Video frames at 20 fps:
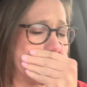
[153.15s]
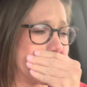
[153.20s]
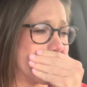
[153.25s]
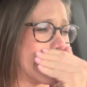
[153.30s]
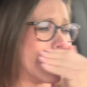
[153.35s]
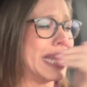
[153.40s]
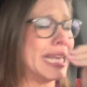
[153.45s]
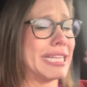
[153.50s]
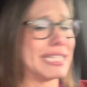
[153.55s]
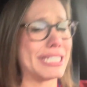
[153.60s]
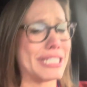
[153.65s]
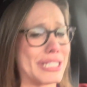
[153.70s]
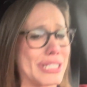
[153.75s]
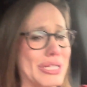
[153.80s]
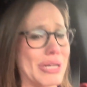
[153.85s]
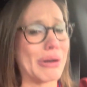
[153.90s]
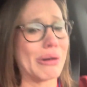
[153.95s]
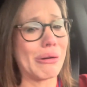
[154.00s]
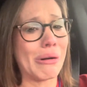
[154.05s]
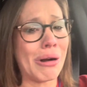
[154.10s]
it's
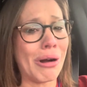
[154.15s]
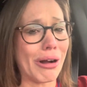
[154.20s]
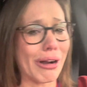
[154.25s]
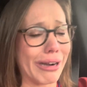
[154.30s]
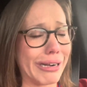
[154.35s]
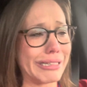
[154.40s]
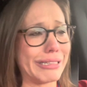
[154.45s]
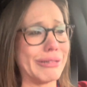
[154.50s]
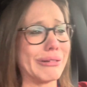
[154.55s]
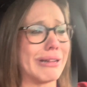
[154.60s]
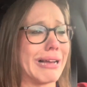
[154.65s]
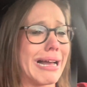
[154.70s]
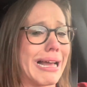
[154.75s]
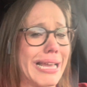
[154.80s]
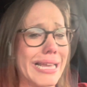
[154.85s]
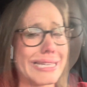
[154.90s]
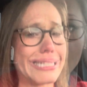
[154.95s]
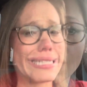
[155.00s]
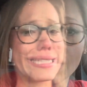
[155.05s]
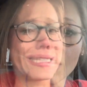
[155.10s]
so hard, you
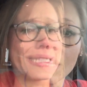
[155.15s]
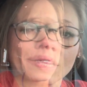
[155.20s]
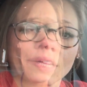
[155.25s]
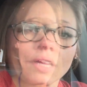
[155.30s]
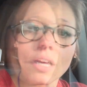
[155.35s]
guys.